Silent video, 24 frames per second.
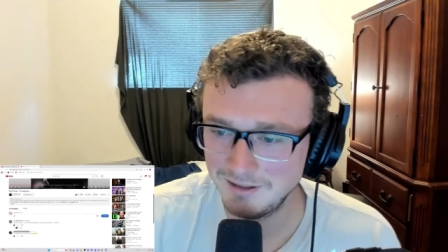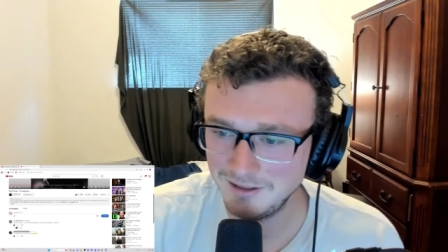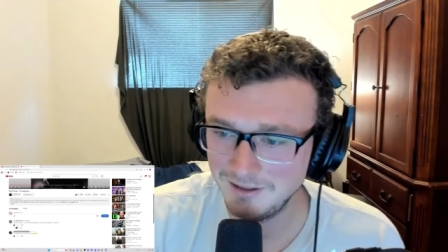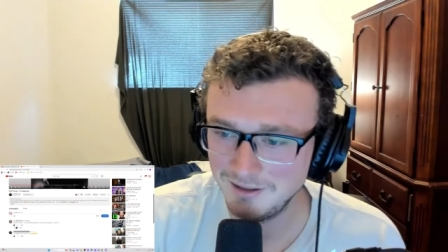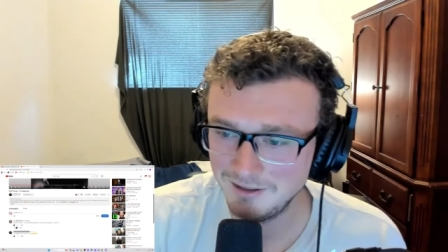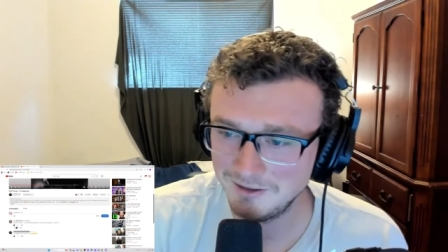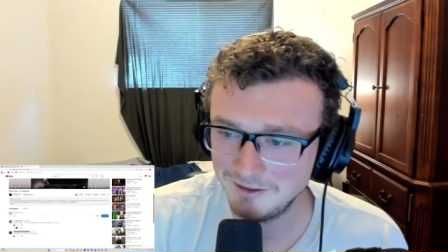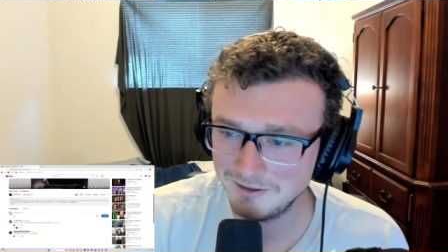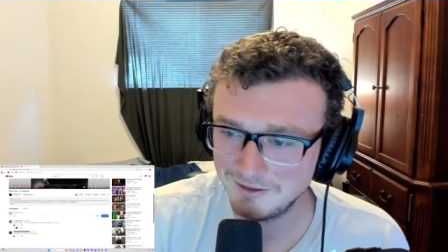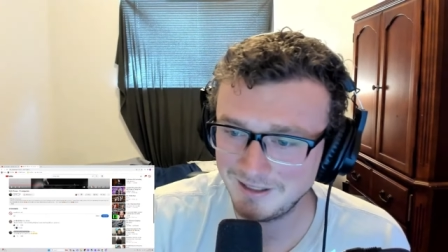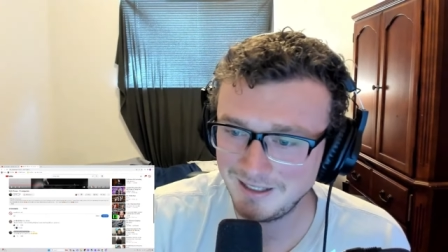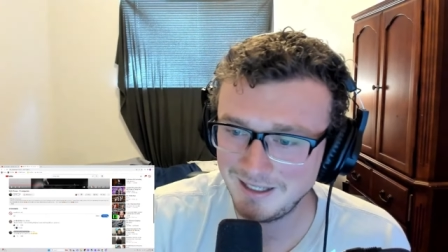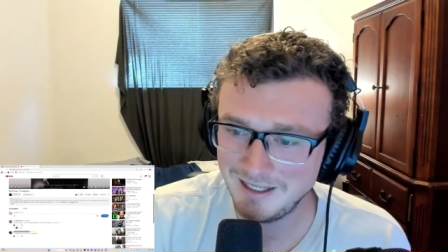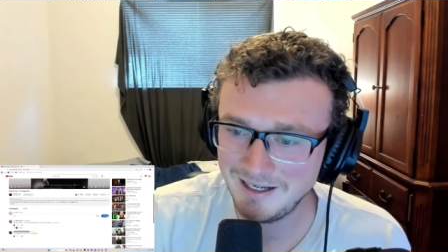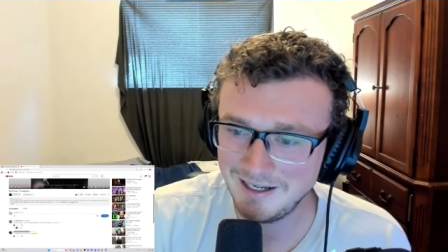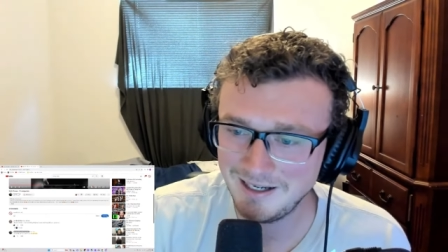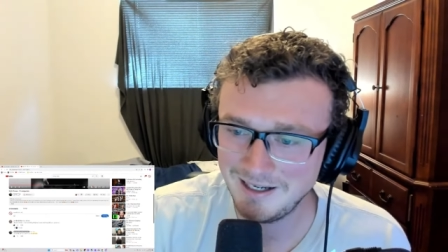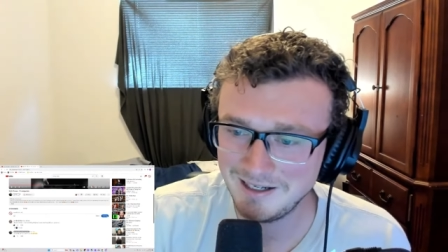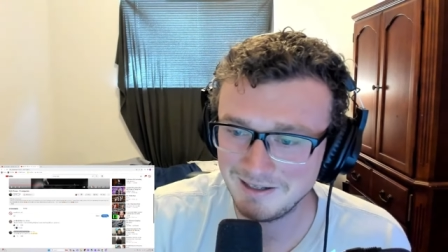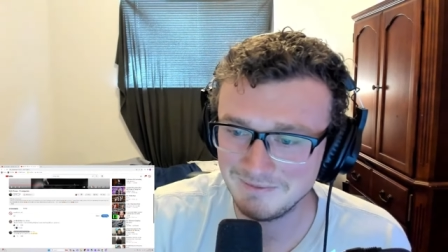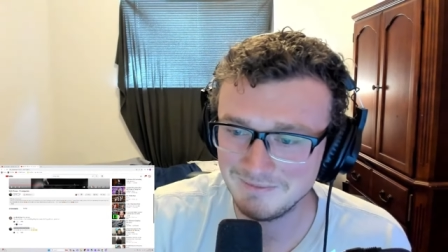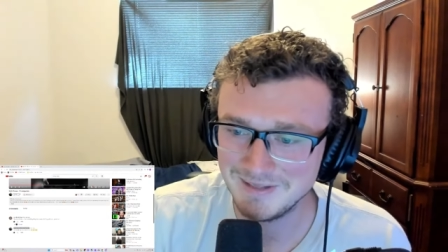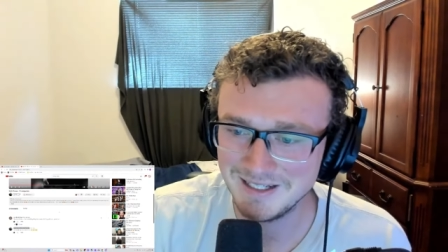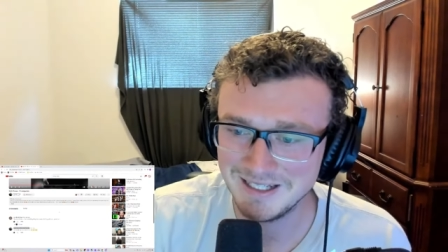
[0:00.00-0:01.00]

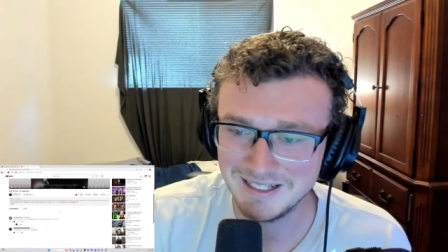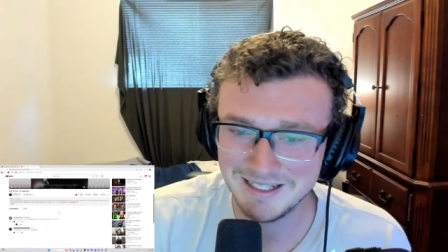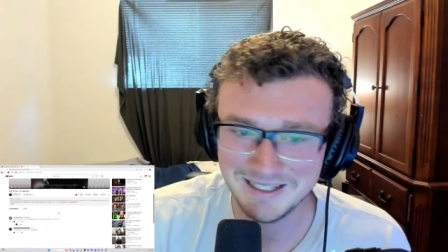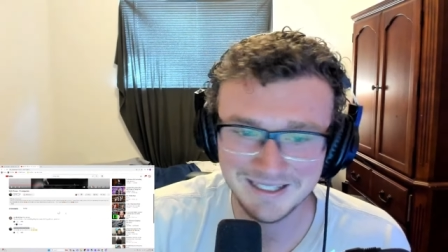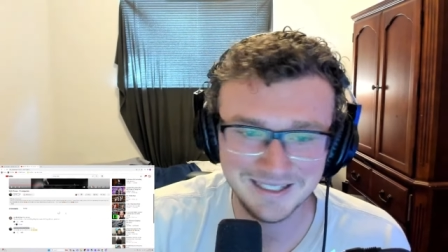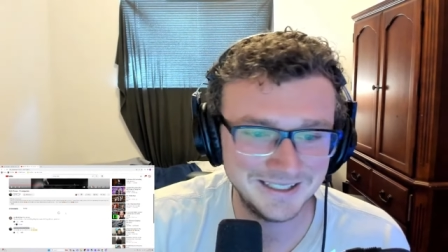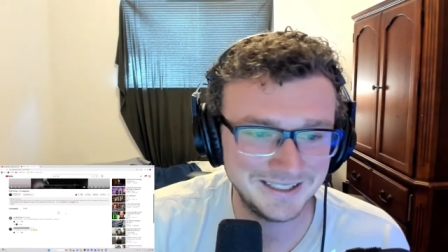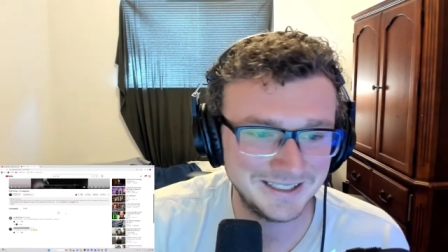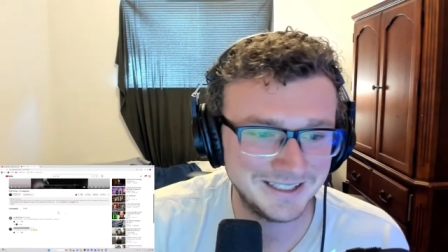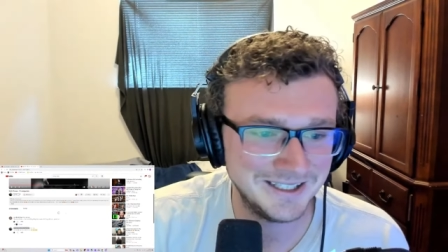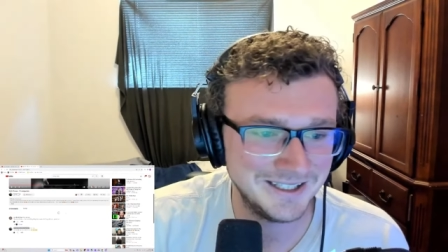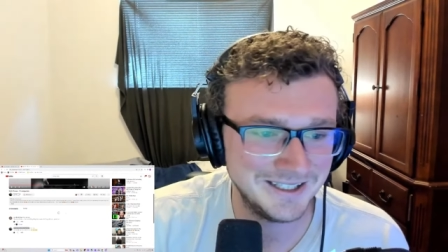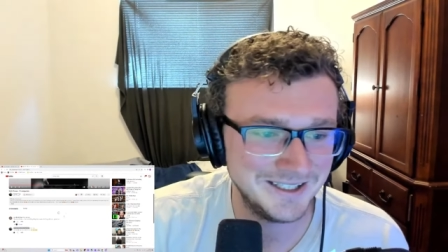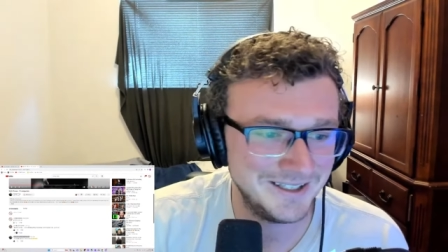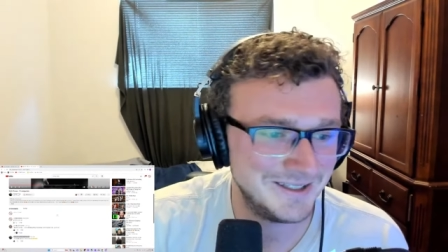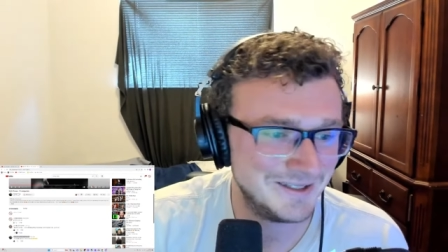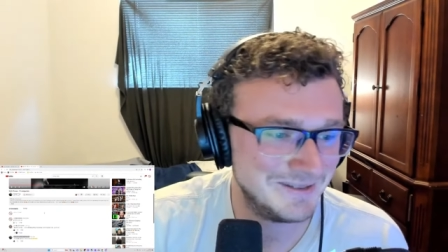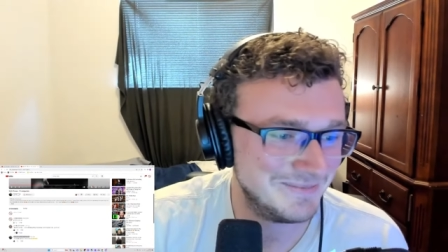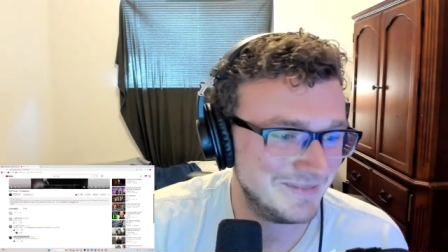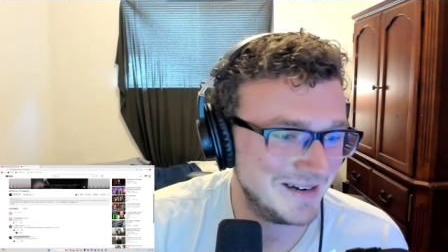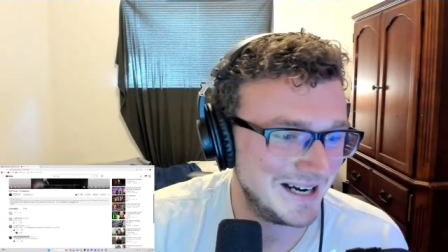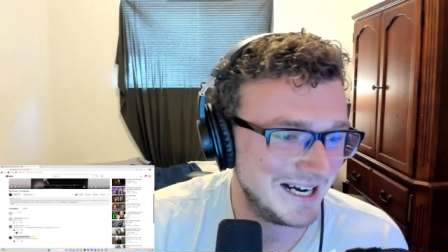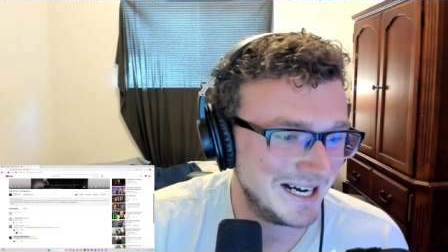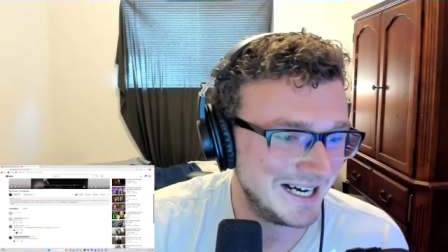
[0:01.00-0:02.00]
Okay, man.
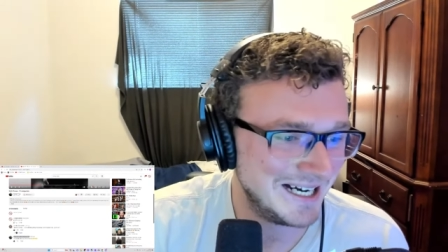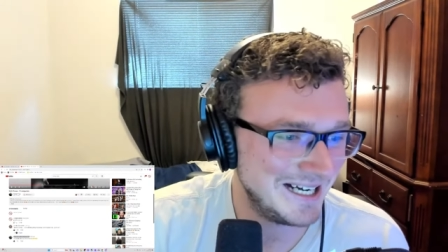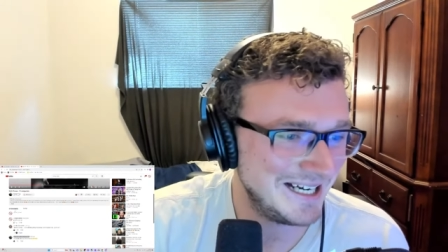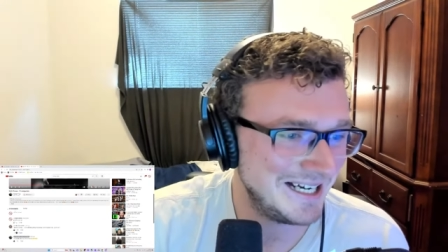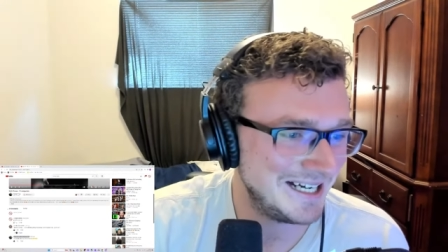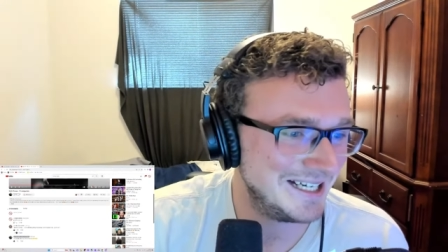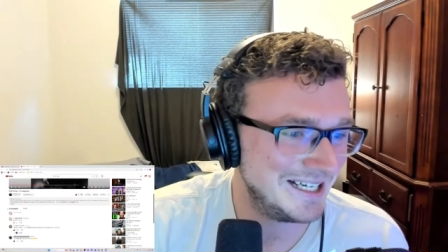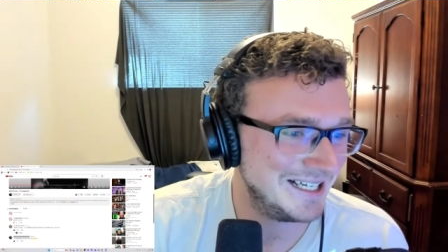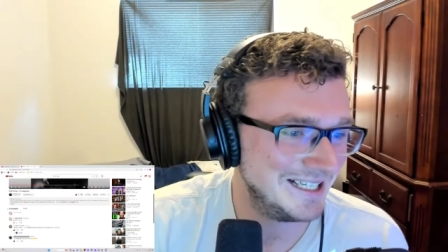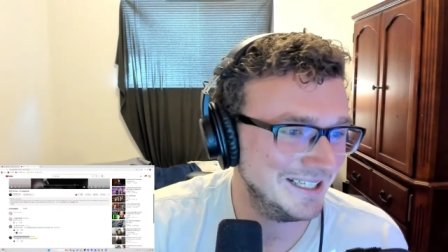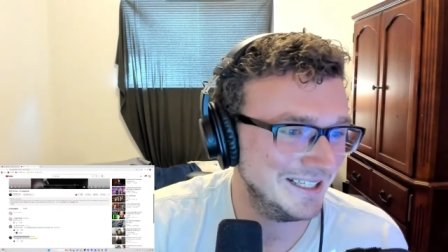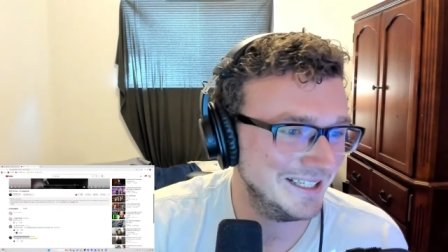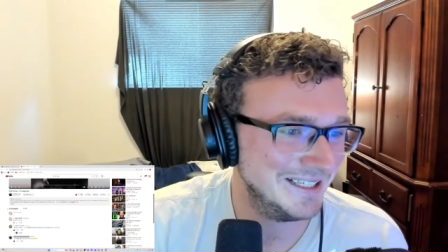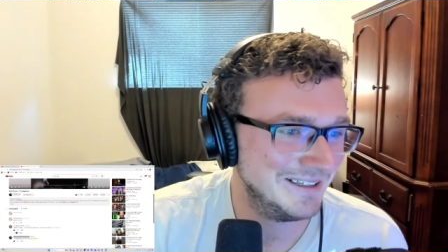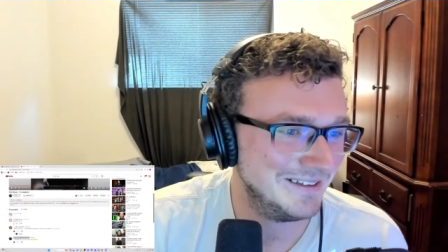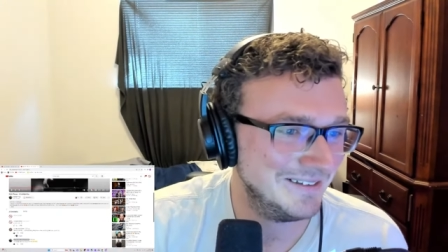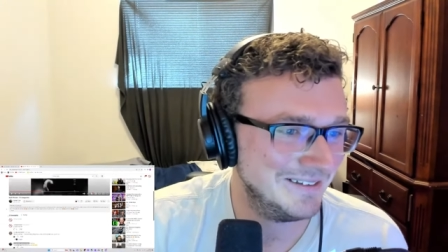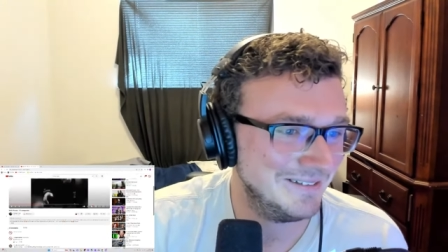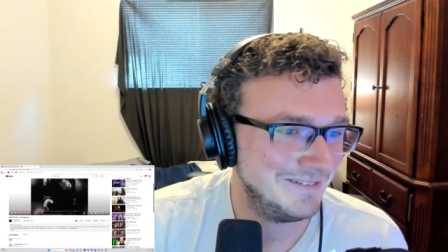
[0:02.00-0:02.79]
Come on.